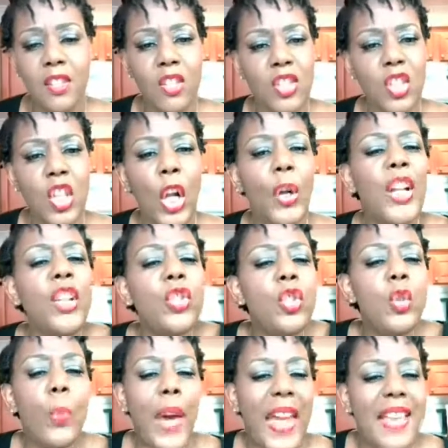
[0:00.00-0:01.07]
learning new
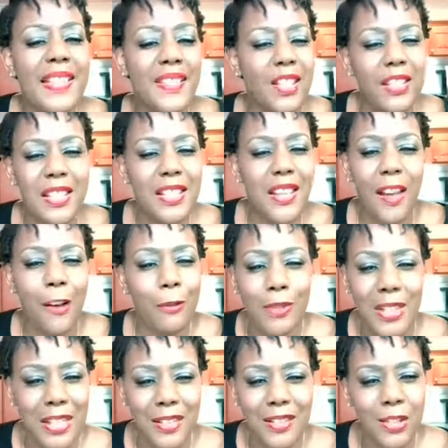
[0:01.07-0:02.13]
ways to eat
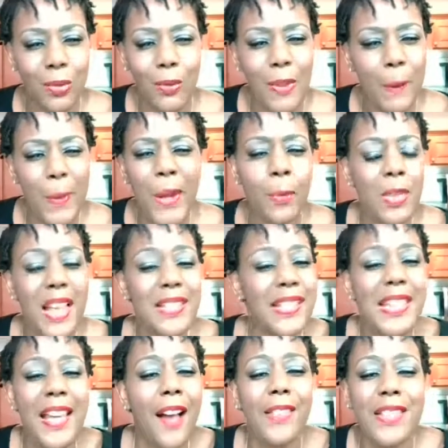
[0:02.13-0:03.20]
healthy. So let's eat
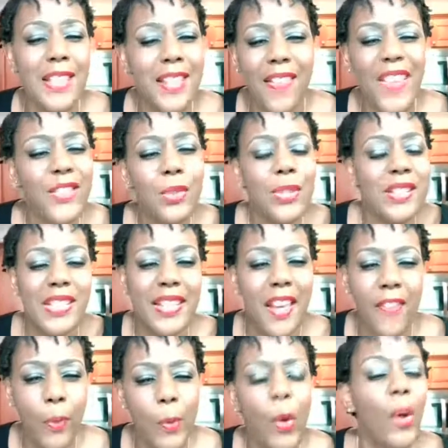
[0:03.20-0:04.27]
healthy together. Let's do this together.
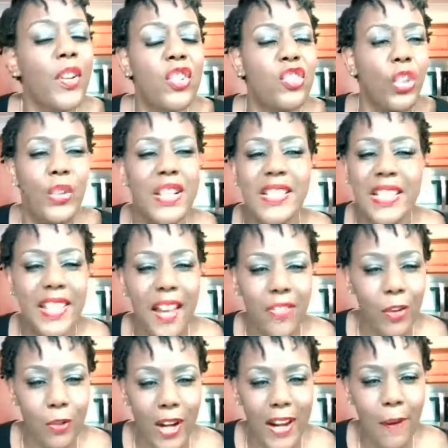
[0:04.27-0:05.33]
We're on this journey together,
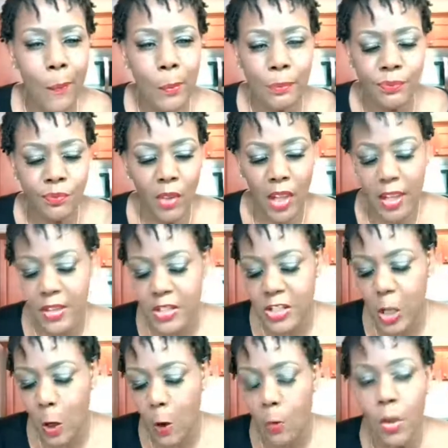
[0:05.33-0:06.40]
right? And
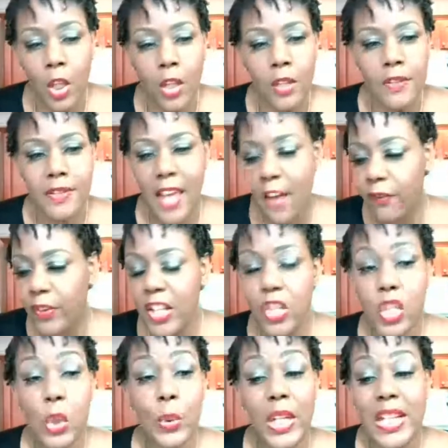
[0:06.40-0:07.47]
so definitely
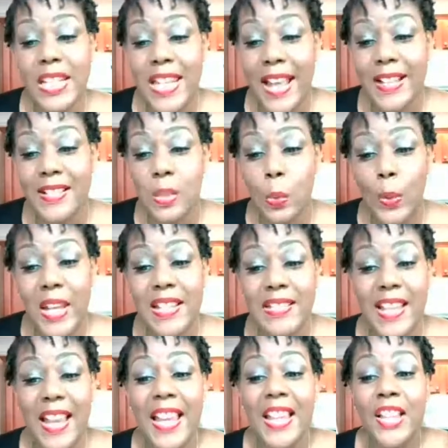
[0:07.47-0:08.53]
tune in next
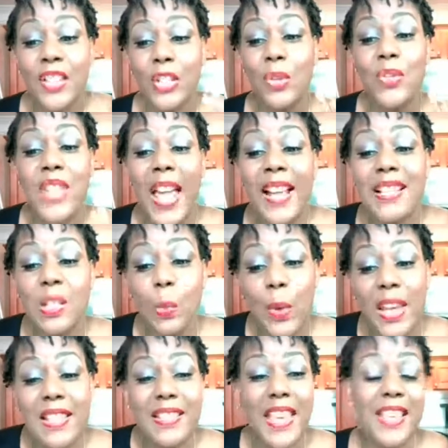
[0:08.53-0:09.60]
Wednesday. So next
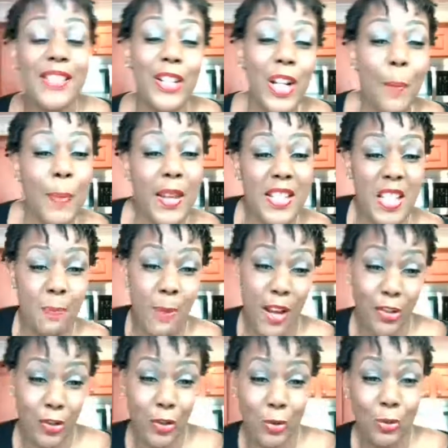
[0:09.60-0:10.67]
Wednesday is going to be a
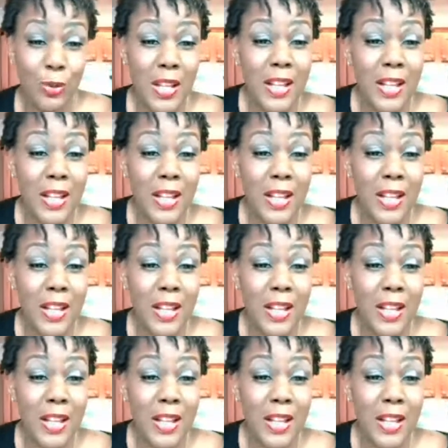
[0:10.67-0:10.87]
special